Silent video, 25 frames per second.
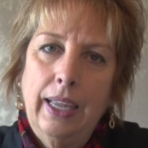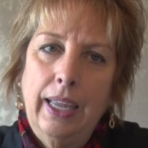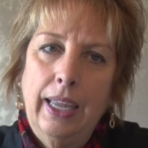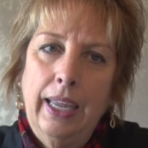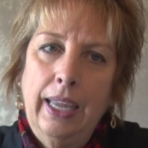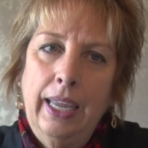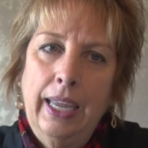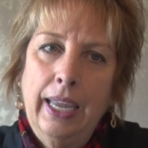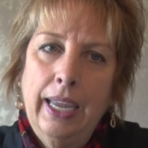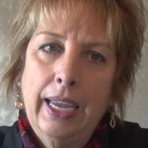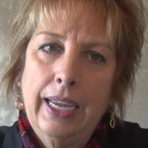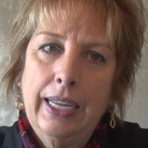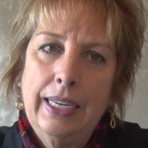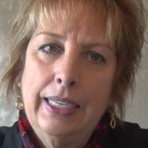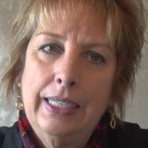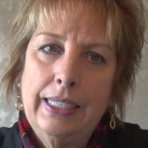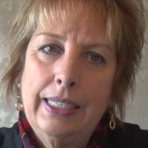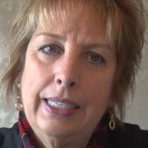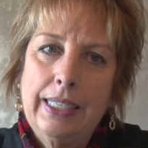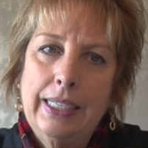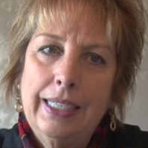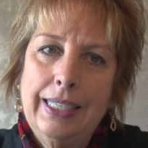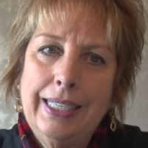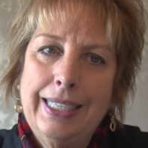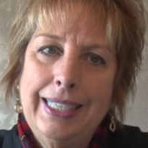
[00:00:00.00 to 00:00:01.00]

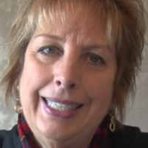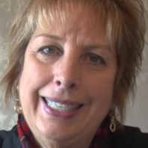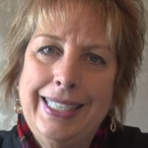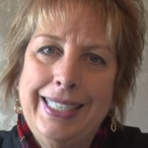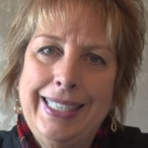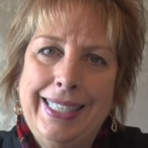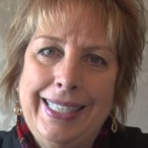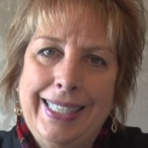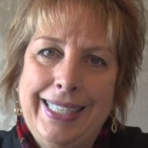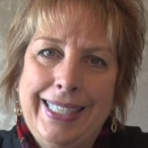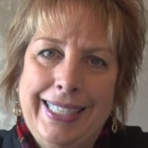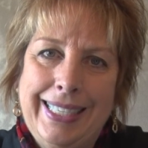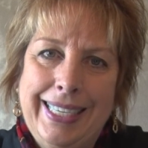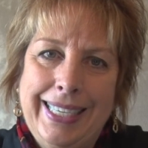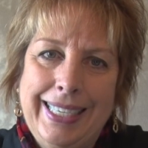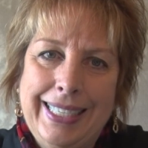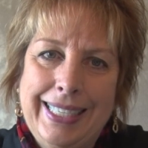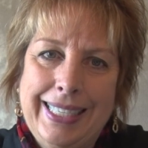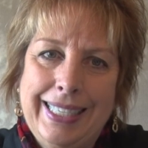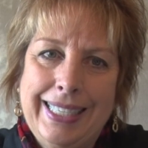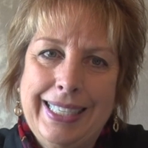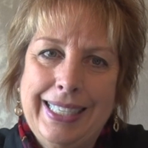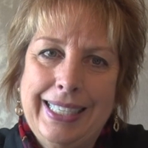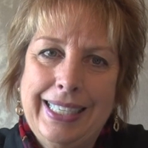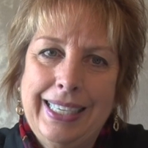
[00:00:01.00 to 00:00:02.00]
And
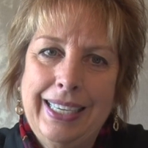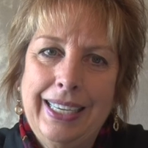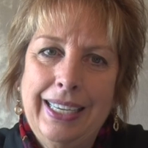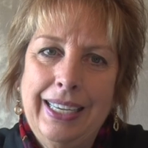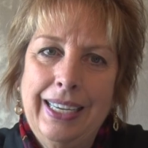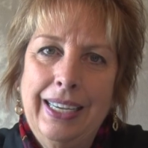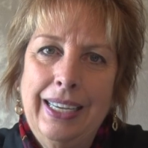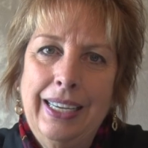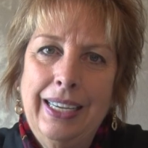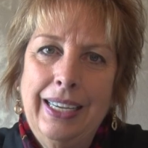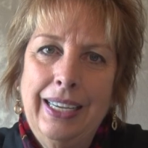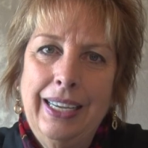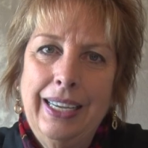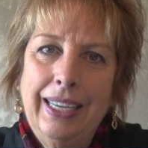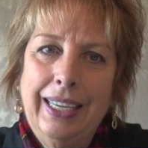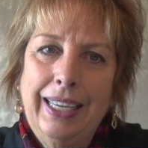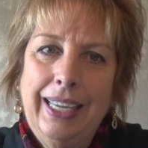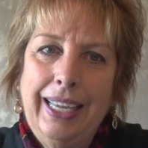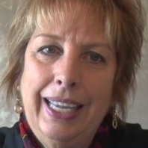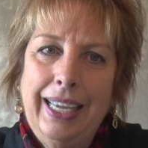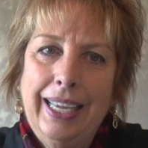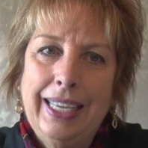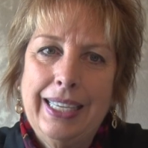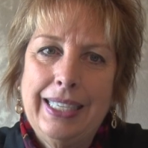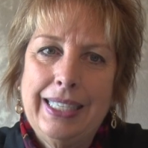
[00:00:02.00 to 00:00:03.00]
sis,
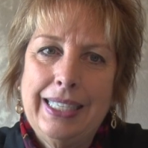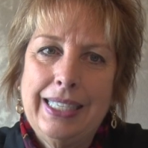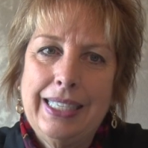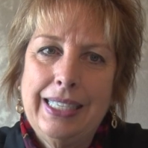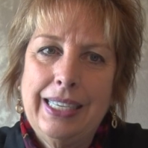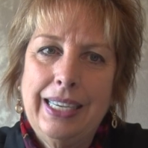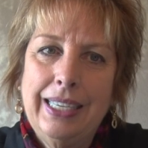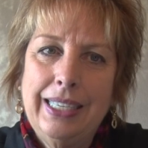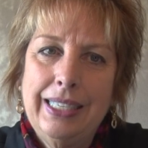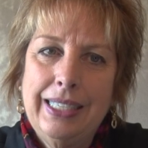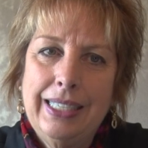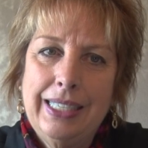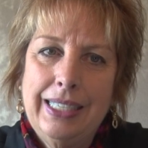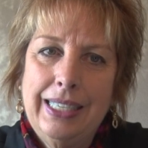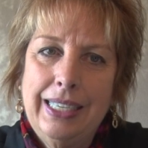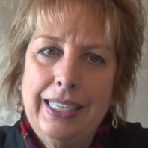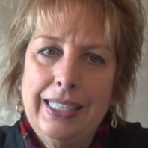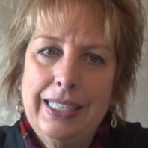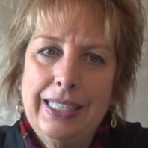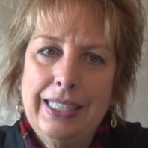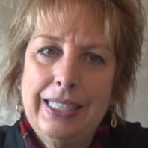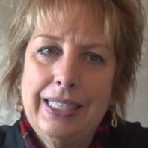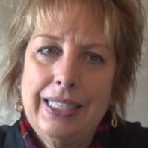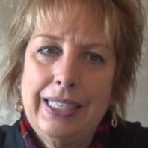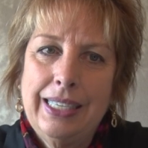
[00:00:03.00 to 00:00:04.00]
kiss.
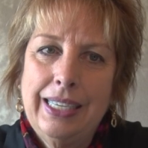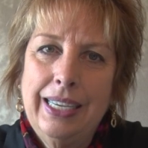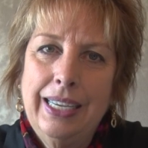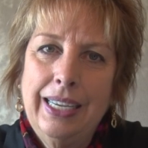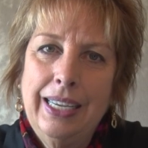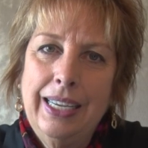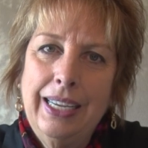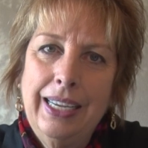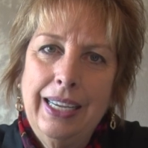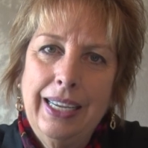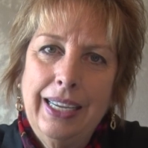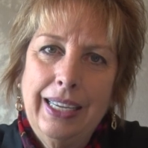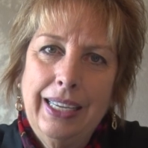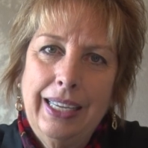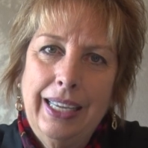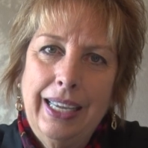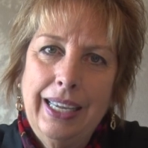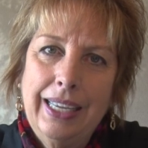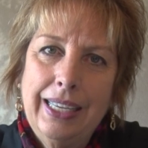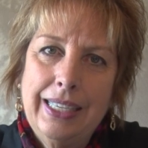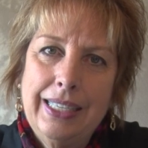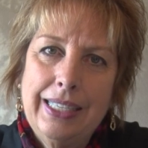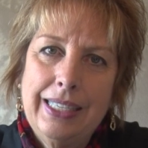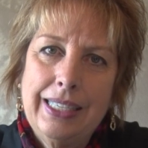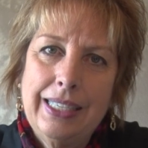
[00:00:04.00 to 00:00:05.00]
Sis,
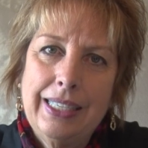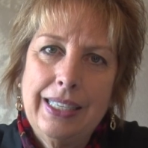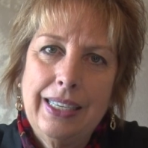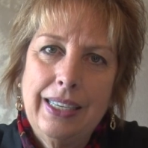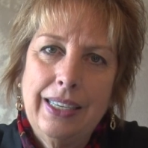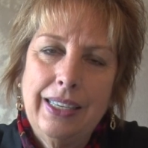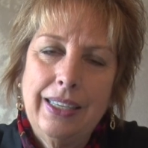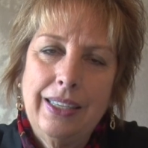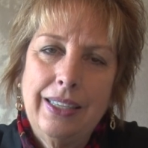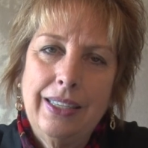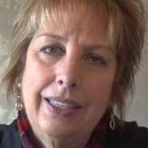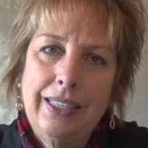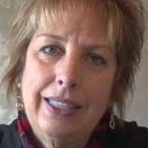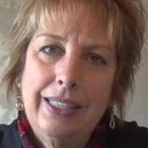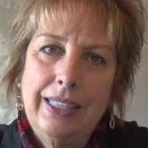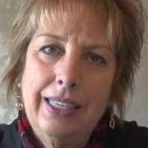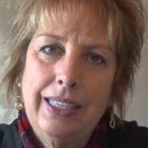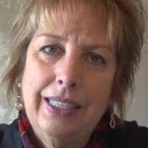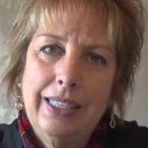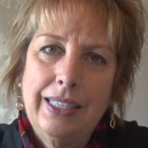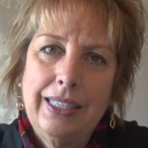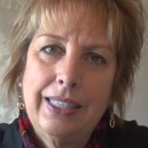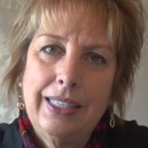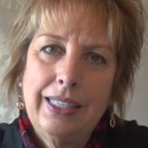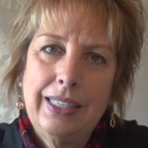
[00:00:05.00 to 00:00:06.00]
kiss.
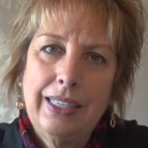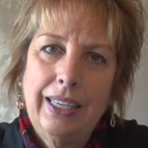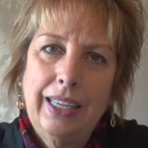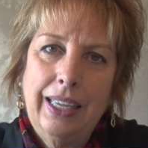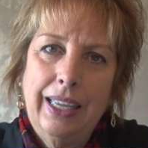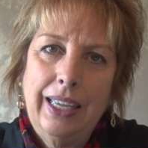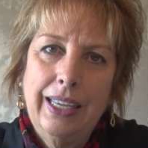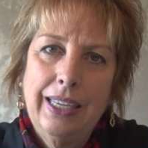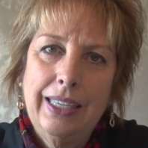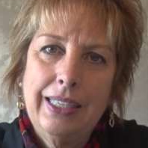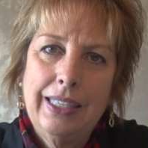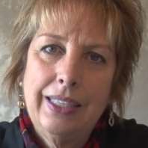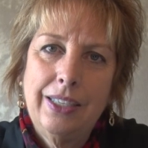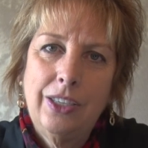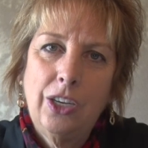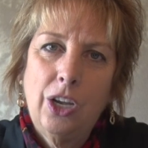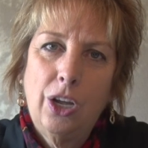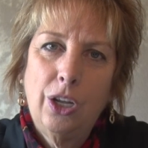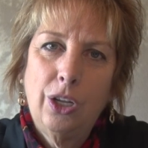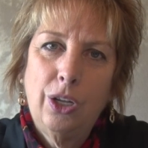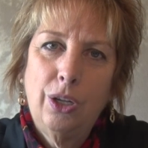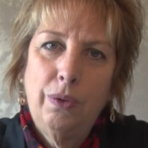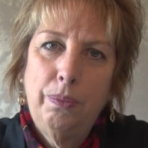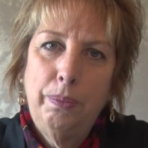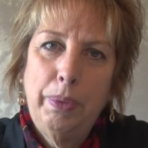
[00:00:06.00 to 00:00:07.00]
Sis, kiss.
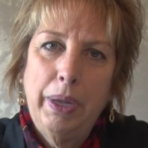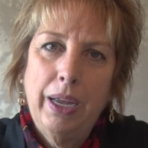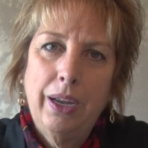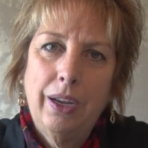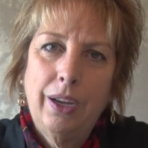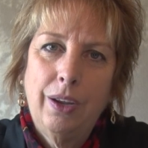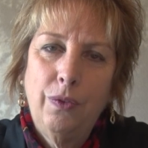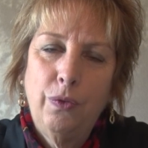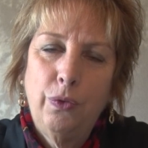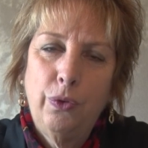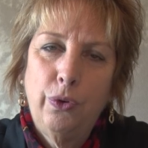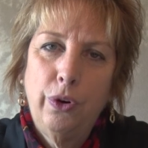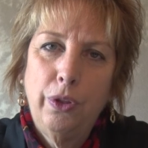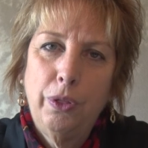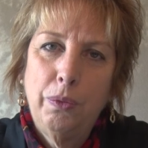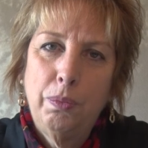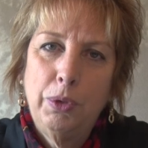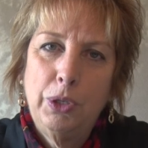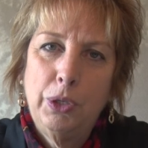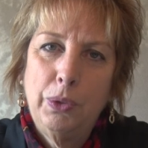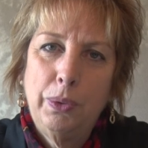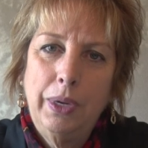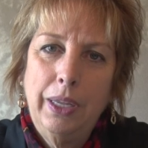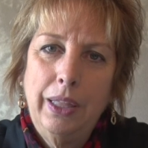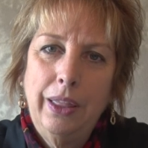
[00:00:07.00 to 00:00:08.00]
Toggle back and forth
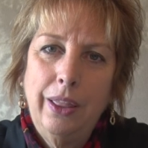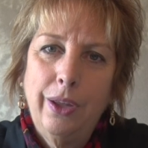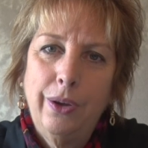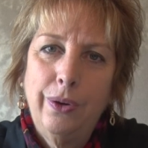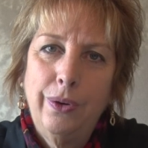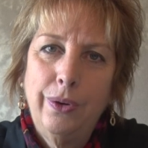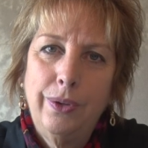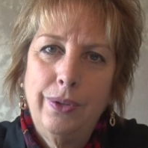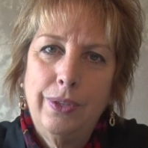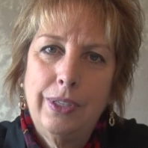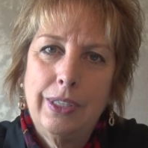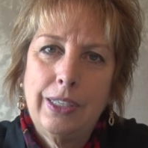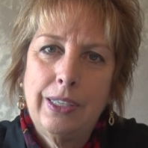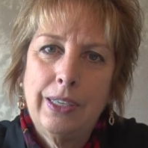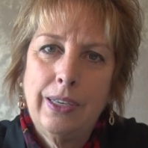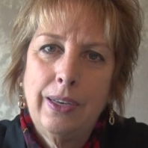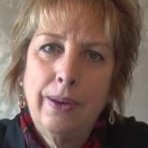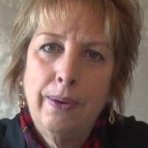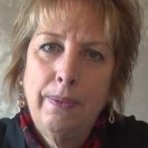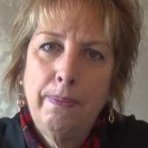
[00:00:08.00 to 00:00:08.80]
between those.